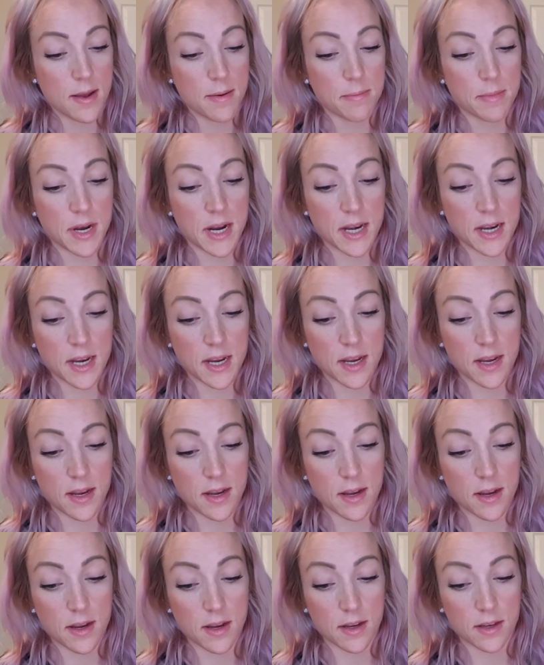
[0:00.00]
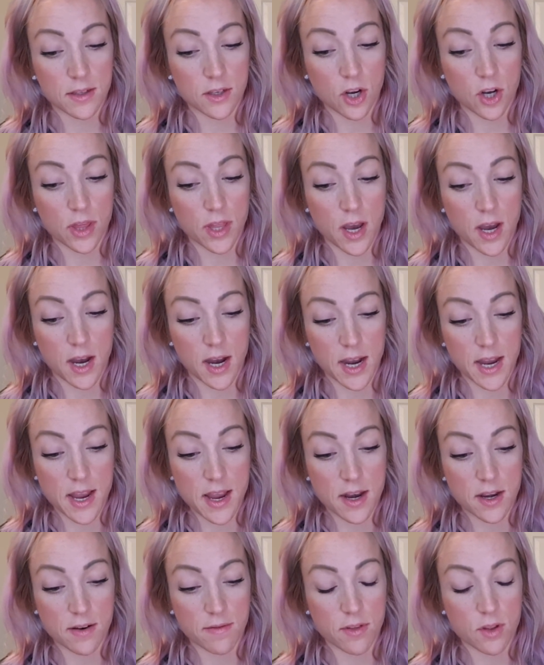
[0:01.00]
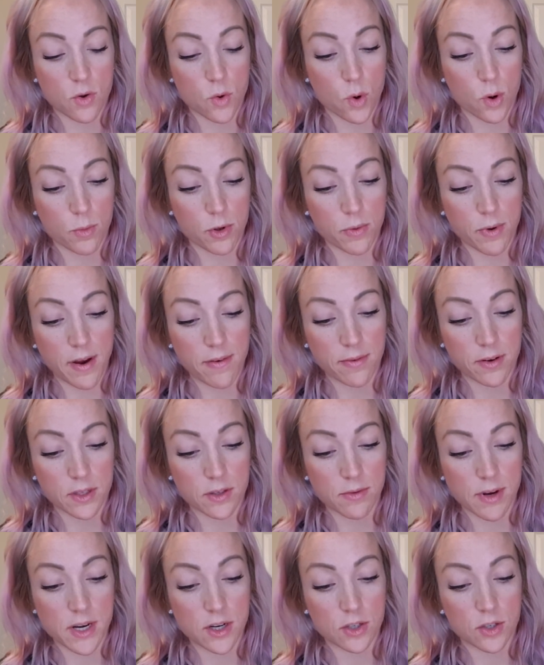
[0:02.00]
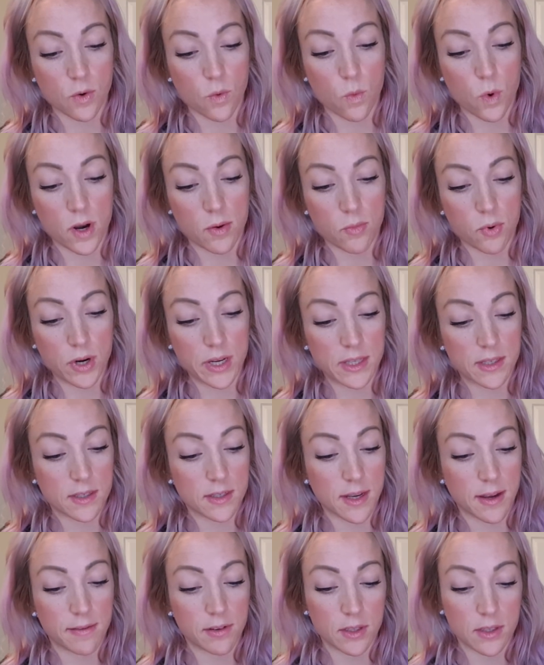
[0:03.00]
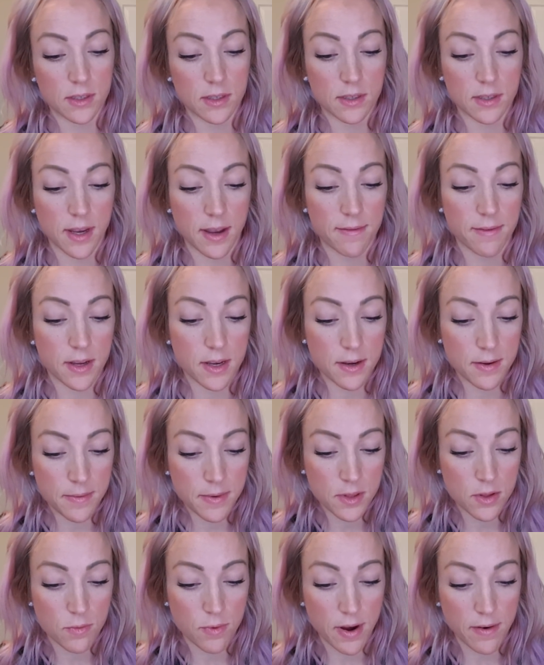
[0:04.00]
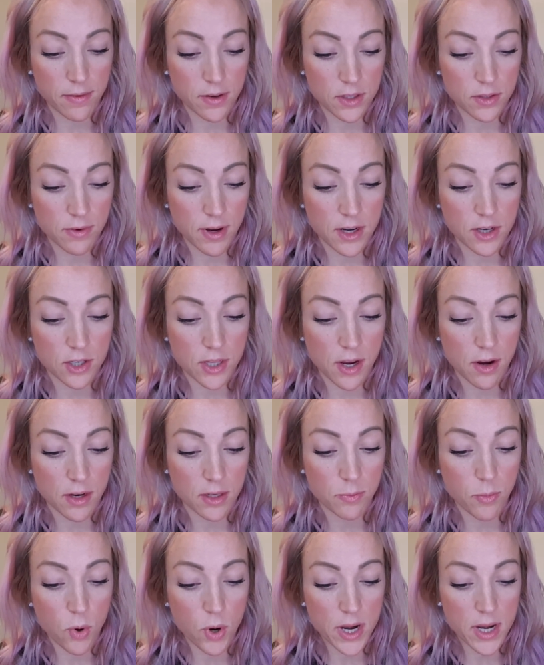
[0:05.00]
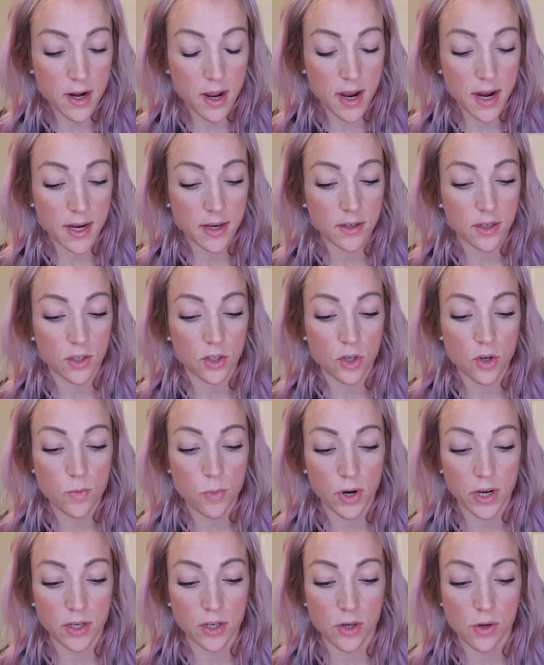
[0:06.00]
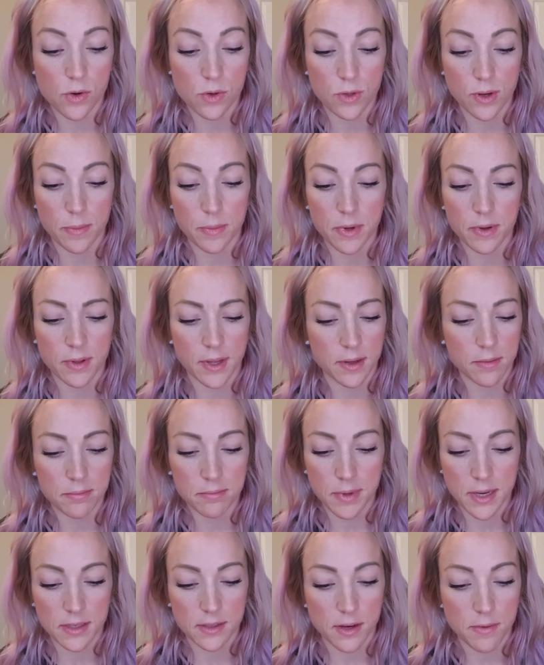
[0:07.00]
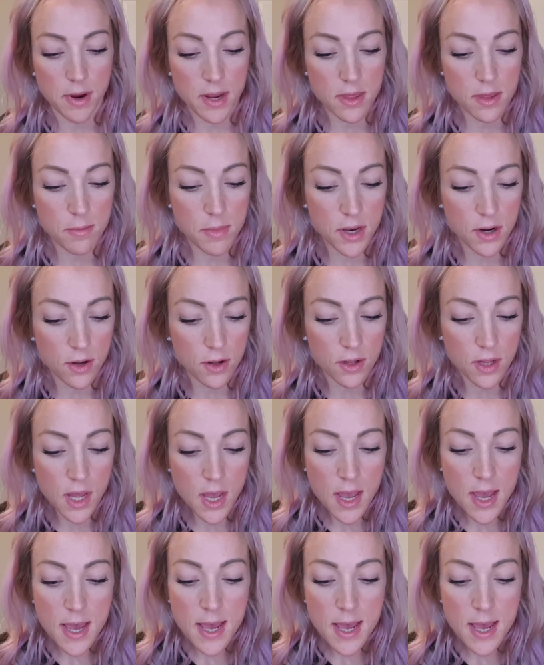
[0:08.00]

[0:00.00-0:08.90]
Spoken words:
Mine is on the high end of the normal reference range, so 1.77. The reference range there is 0.9 to 2.2, so I'm like basically right in the middle.